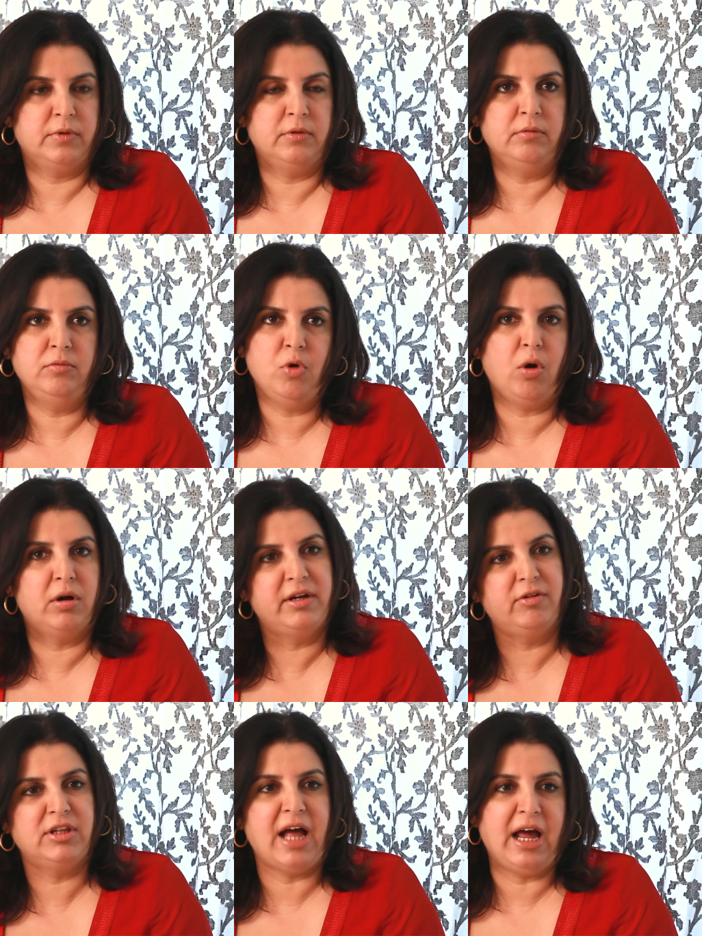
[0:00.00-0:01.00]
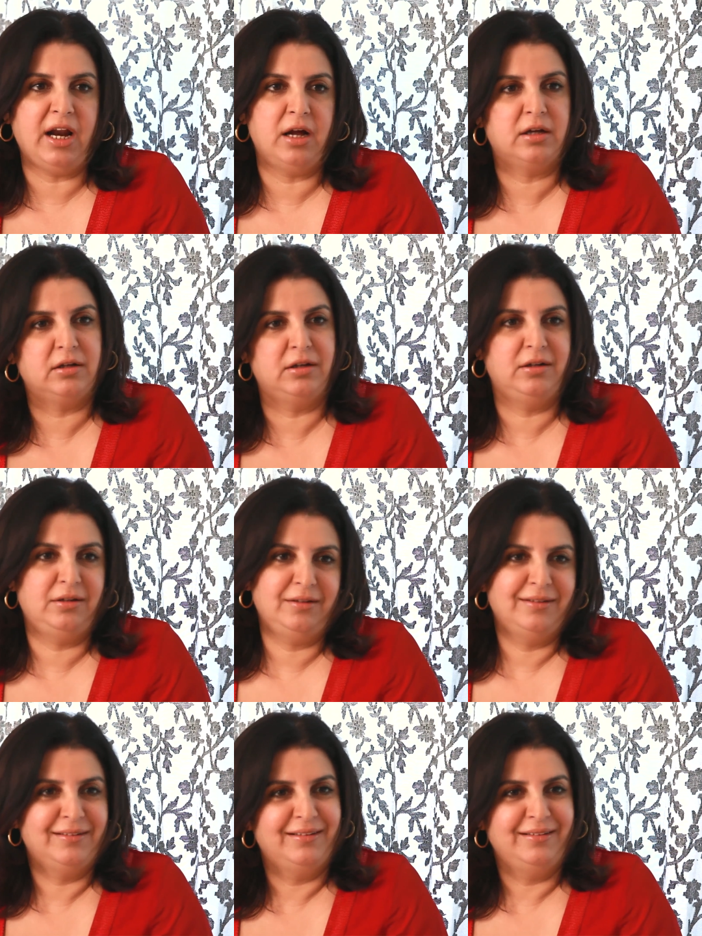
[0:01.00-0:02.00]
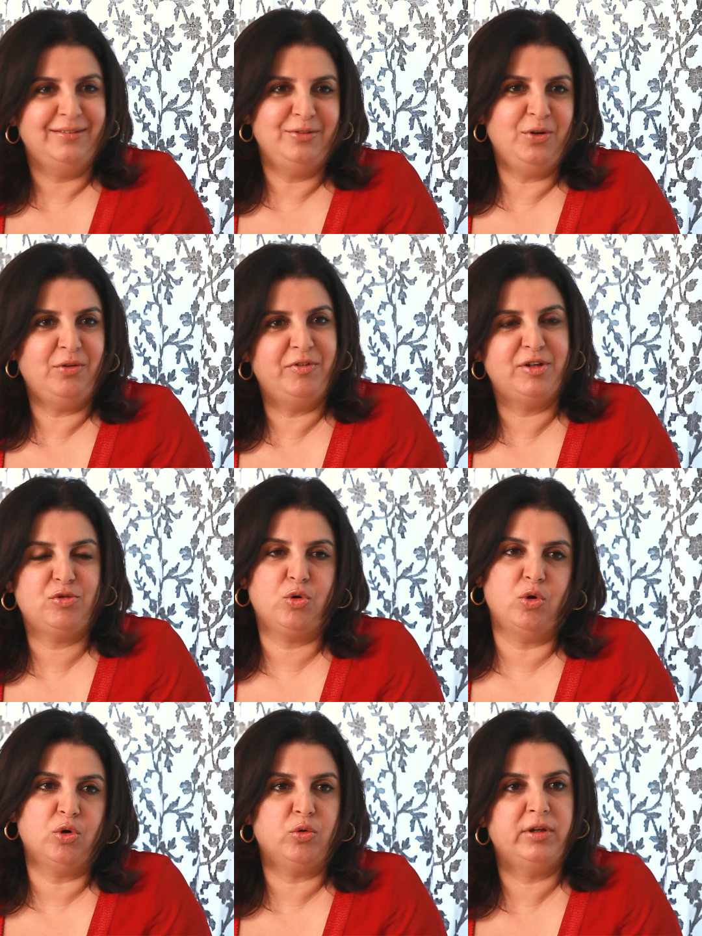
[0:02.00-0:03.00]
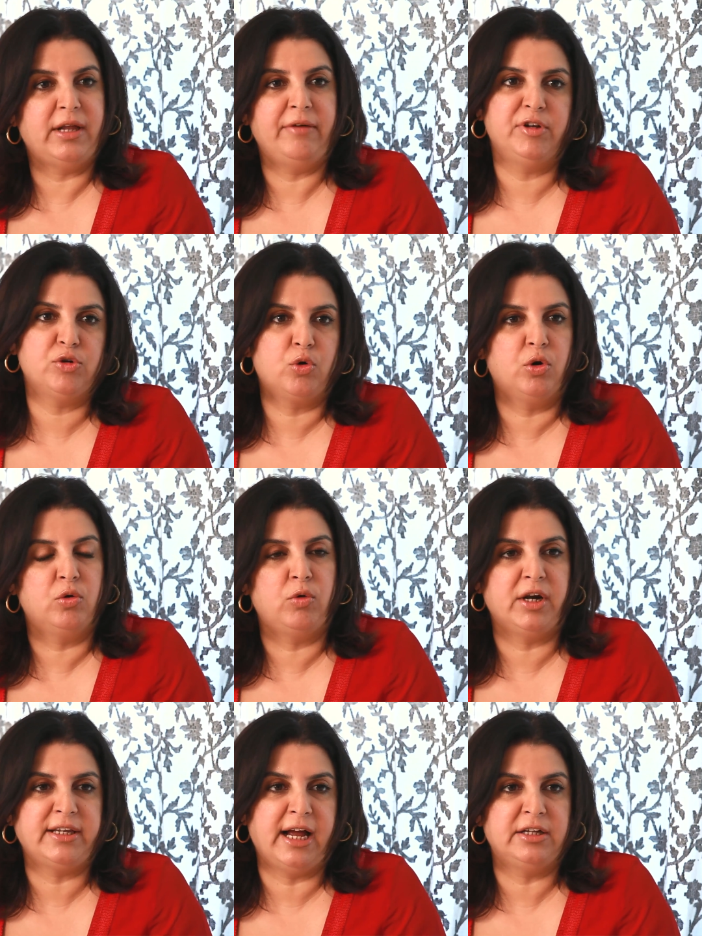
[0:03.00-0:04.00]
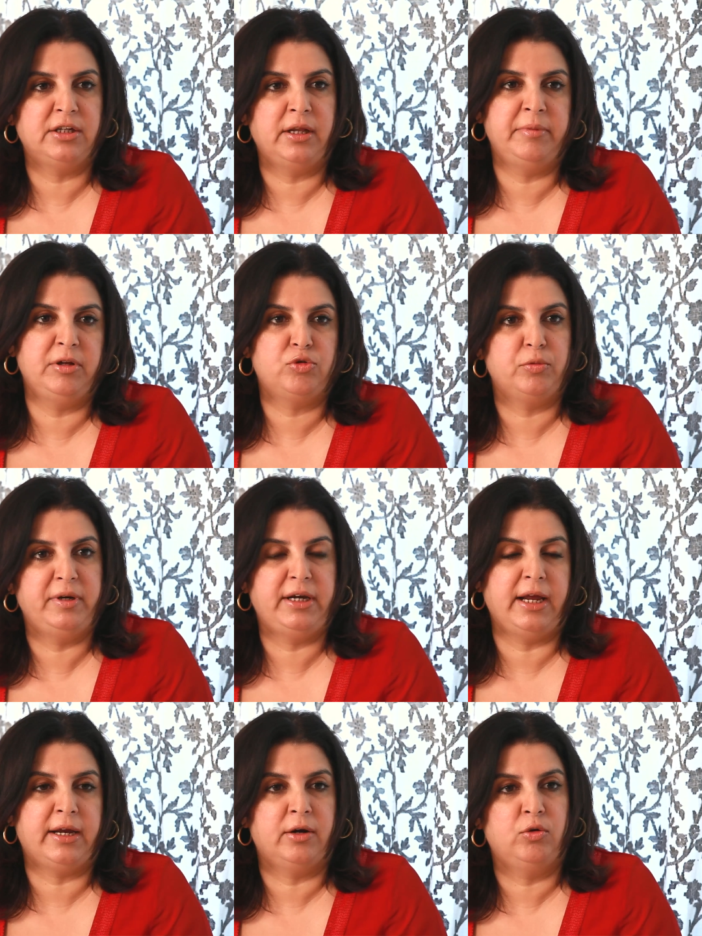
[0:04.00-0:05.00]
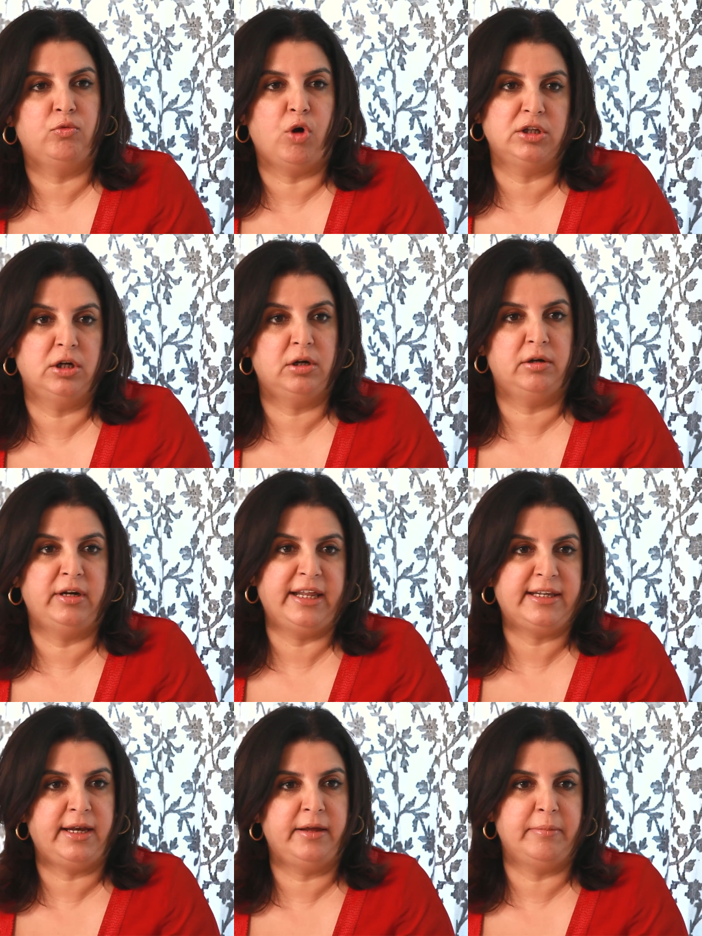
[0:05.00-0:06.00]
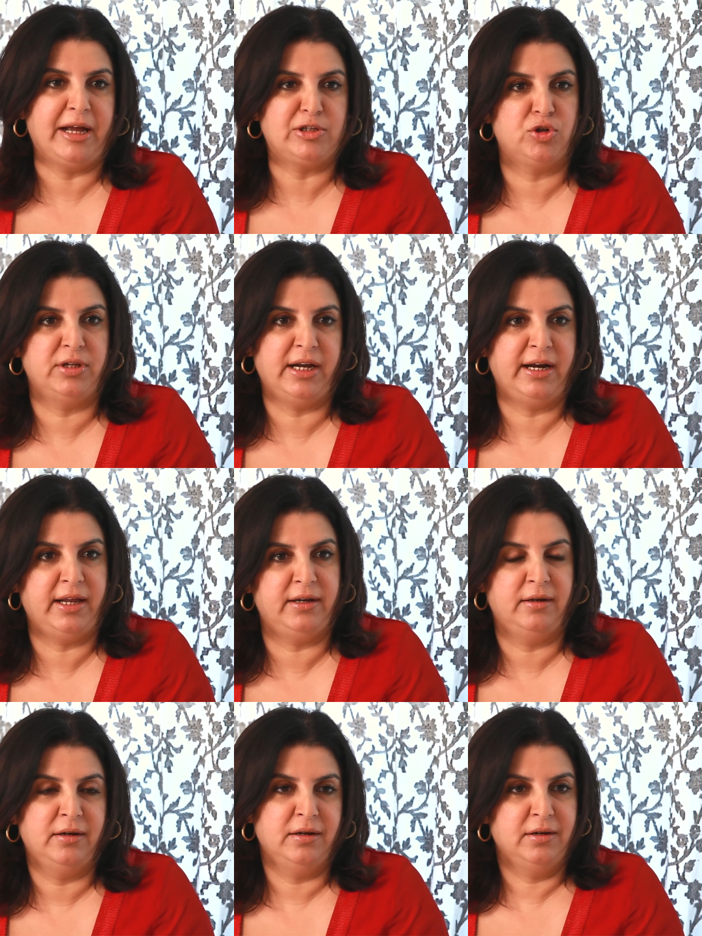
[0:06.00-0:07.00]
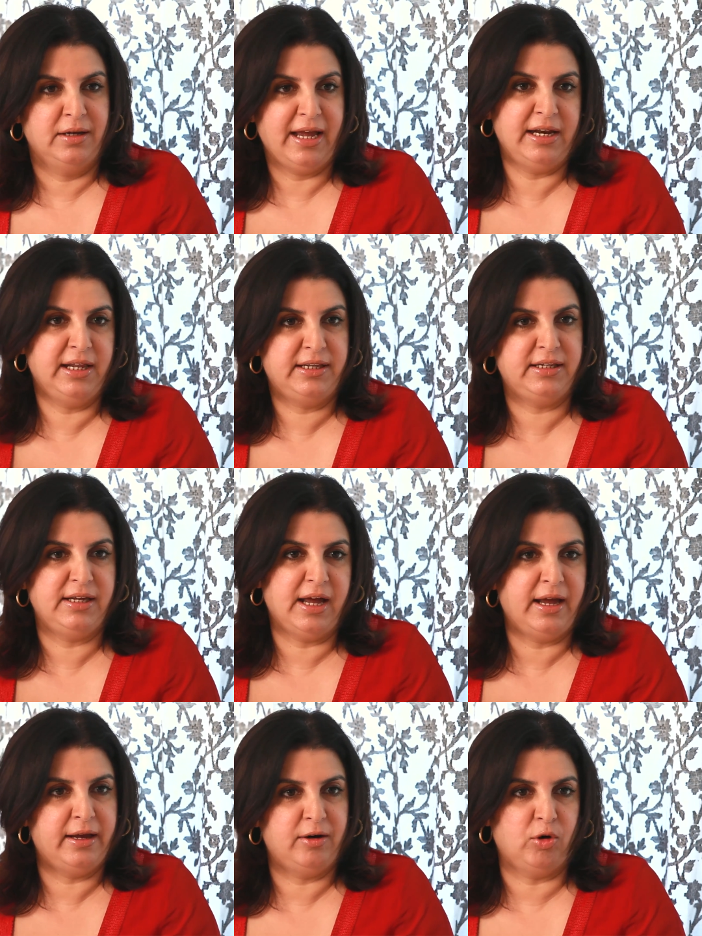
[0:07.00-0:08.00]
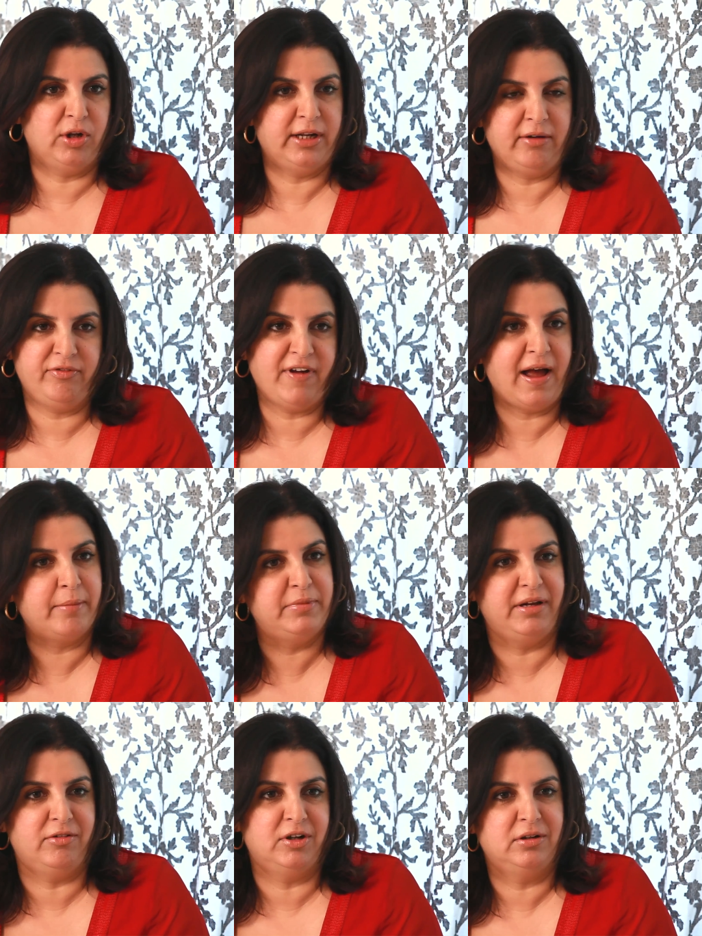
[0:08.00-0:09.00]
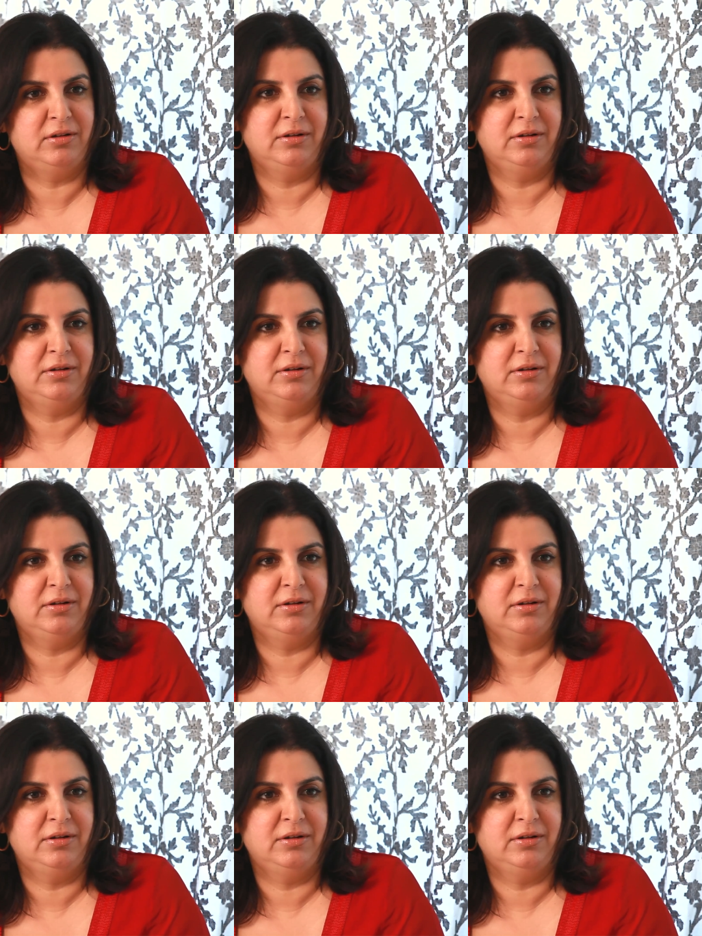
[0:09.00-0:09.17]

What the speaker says: No, he was Dara uncle. You know, we used to go to his, and we used to go to watch Sajid, and we used to be taken to watch the wrestling matches at NSCI and all that. Fab they were.